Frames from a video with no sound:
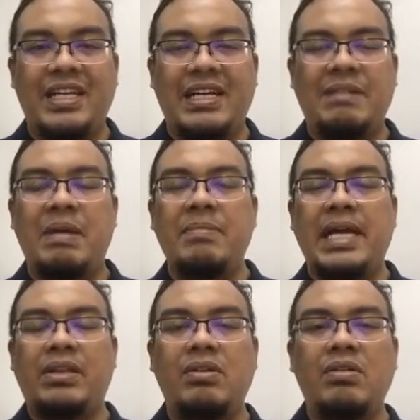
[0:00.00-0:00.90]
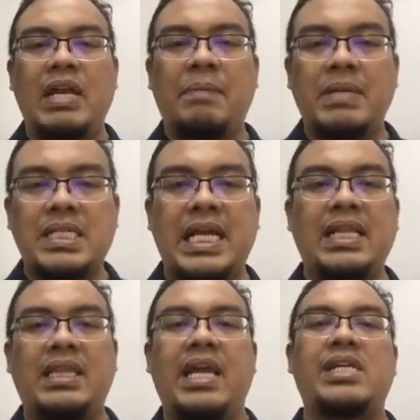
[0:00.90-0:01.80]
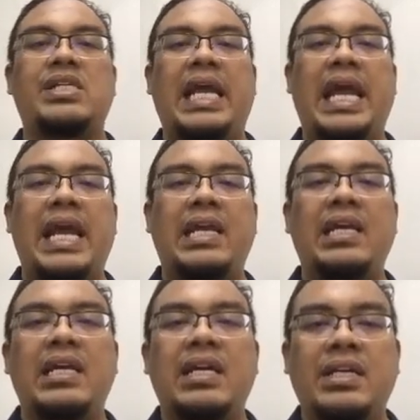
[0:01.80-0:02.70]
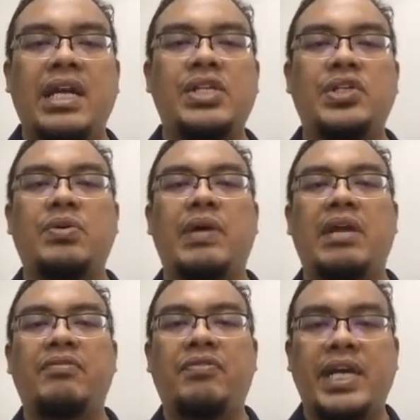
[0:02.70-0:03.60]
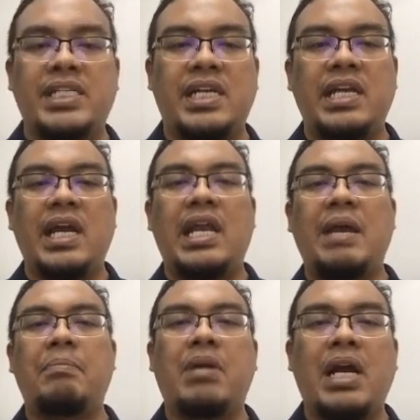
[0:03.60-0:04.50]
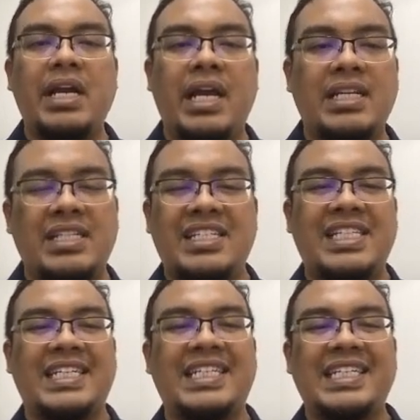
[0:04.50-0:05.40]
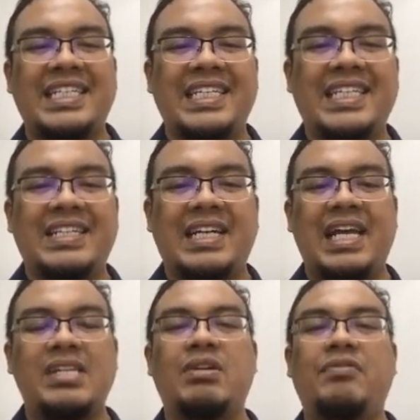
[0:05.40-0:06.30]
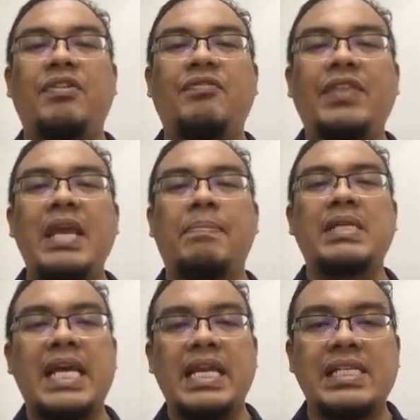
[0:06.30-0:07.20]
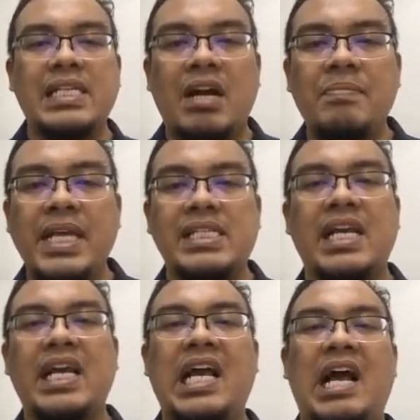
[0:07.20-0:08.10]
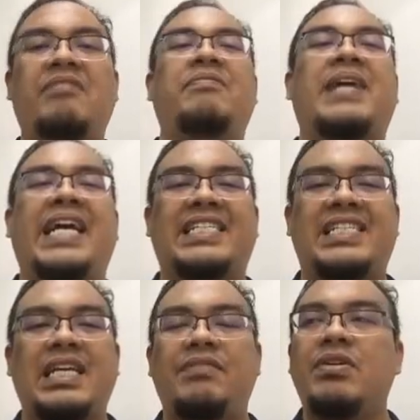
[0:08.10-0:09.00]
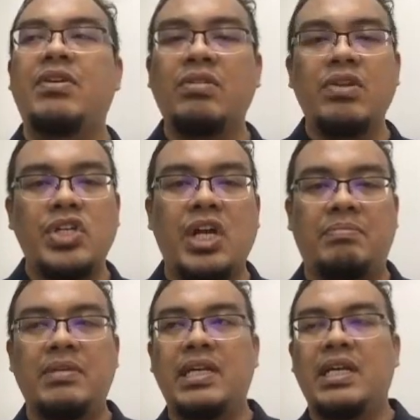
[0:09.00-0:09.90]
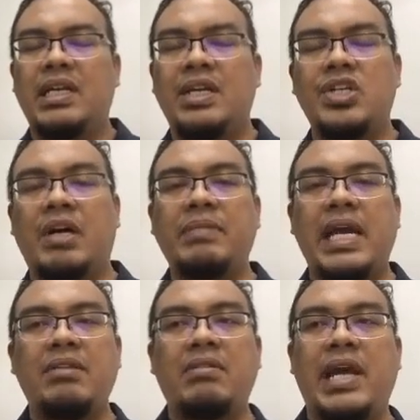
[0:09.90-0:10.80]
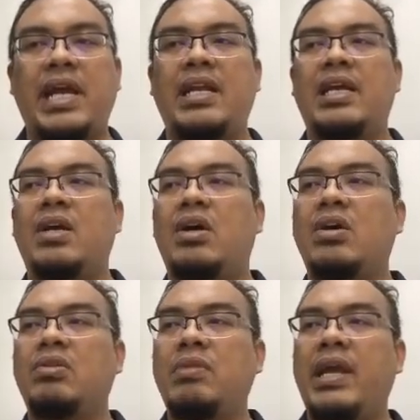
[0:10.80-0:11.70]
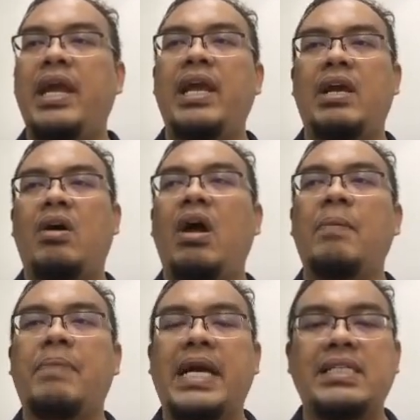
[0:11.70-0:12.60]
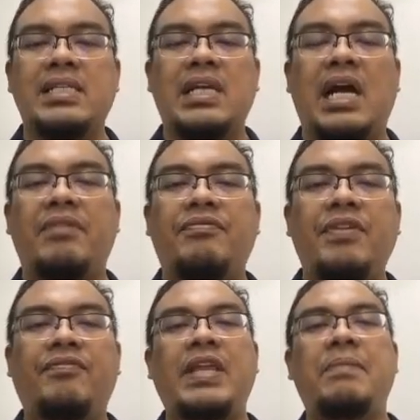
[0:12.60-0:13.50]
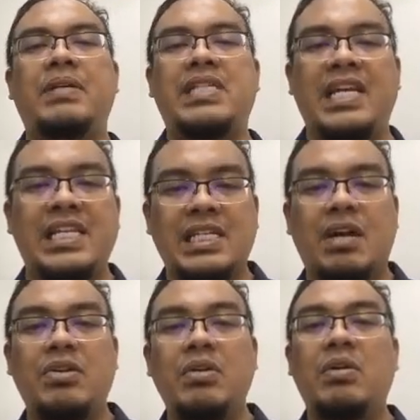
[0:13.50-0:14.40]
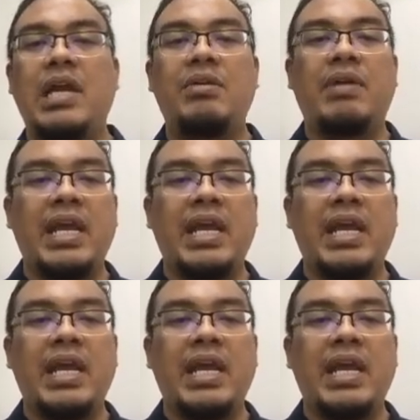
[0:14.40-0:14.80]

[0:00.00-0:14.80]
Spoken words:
Right? Remember, I told you that percentage and ratio and fraction, they are like brother and sister. Okay, so 50% discount means half price. If you go to a shop, the shop tell you that, oh, today all prices are 50% discount. You know that you